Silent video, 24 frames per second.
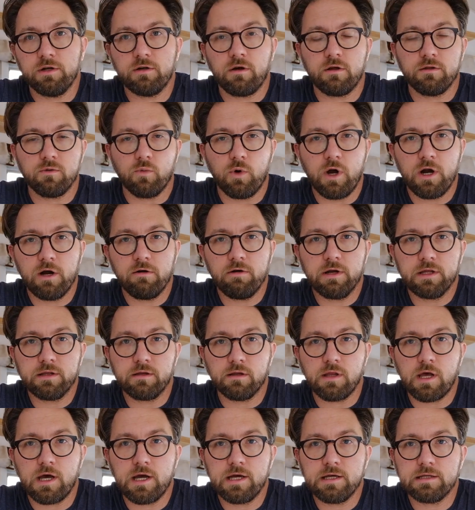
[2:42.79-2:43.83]
all the wiring, the
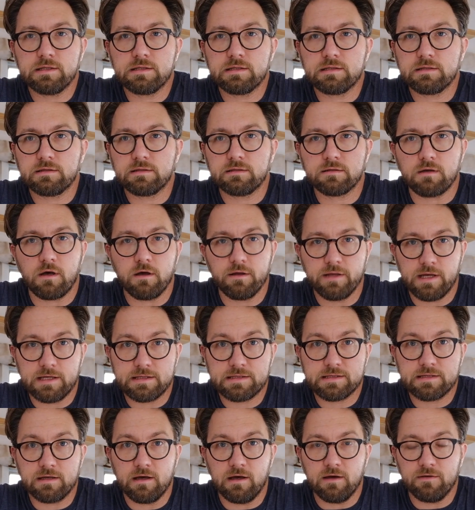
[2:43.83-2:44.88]
lights, all that
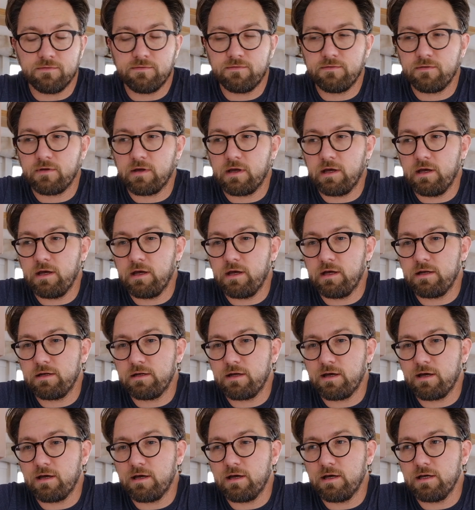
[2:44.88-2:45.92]
stuff? And,
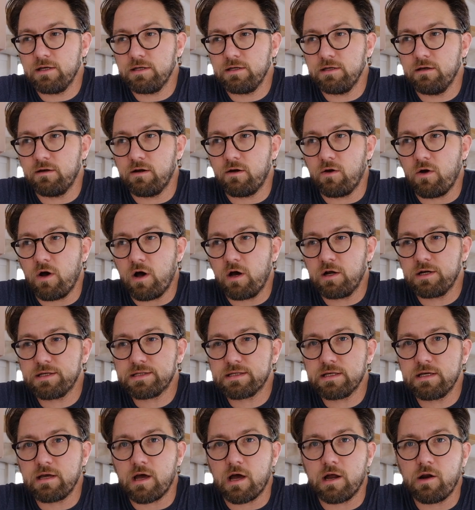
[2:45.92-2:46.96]

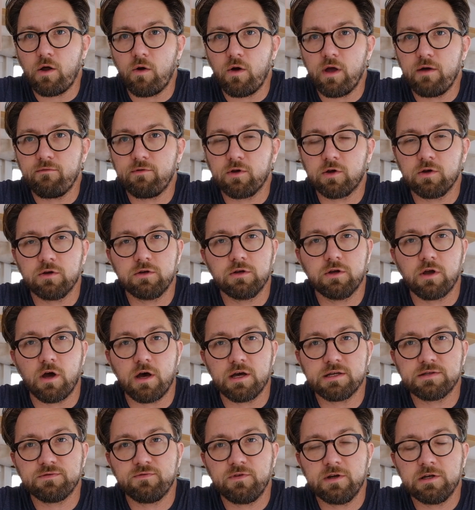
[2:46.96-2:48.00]
honestly, I don't have a good
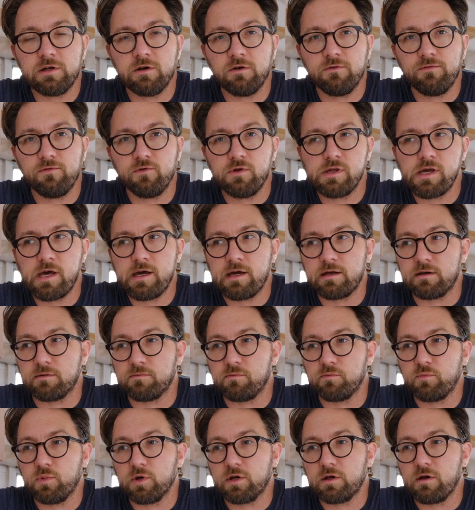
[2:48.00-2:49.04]
cost figure for that
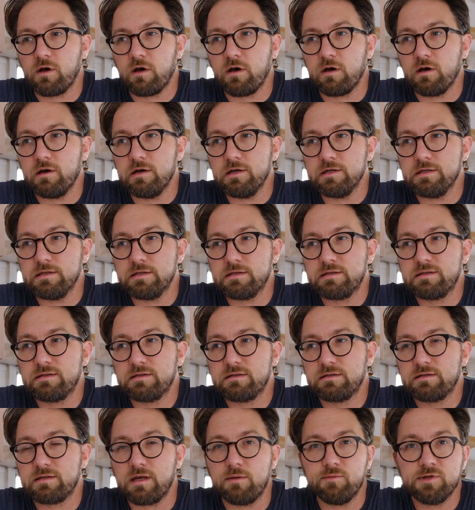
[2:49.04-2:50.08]
because
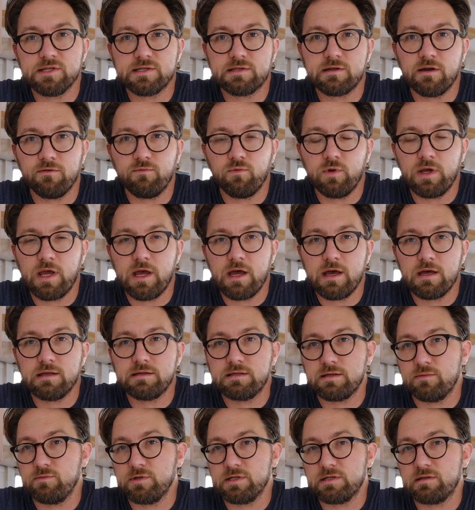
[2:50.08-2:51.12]
some of the stuff we had,
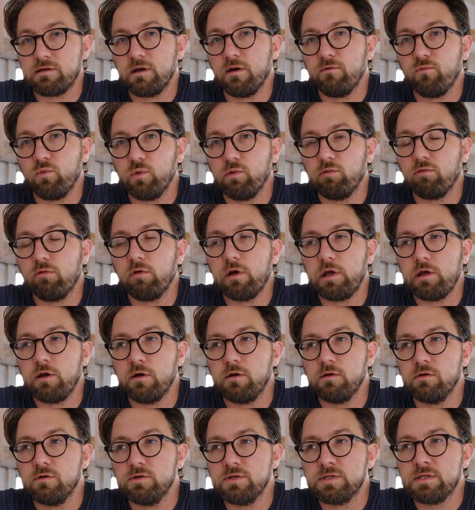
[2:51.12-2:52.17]
some of the stuff we
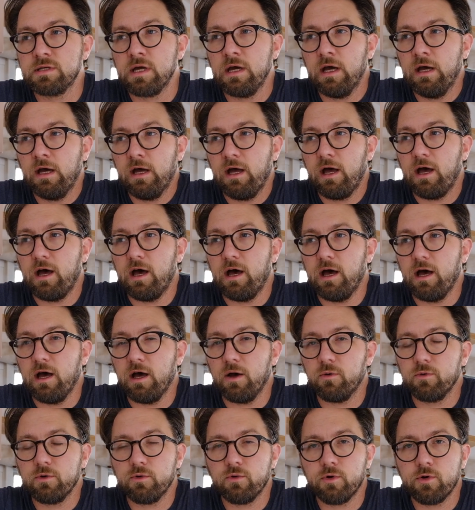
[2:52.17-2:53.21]
reused. We
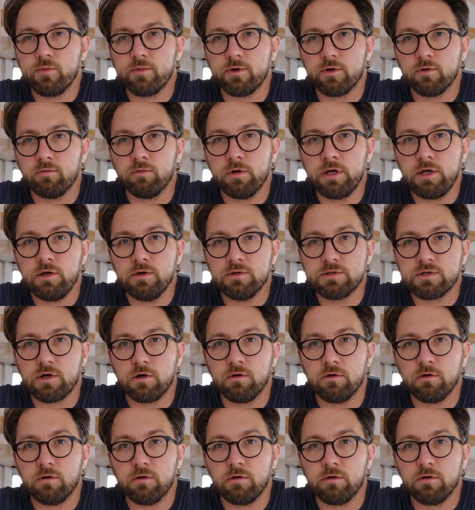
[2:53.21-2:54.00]
were able to reuse our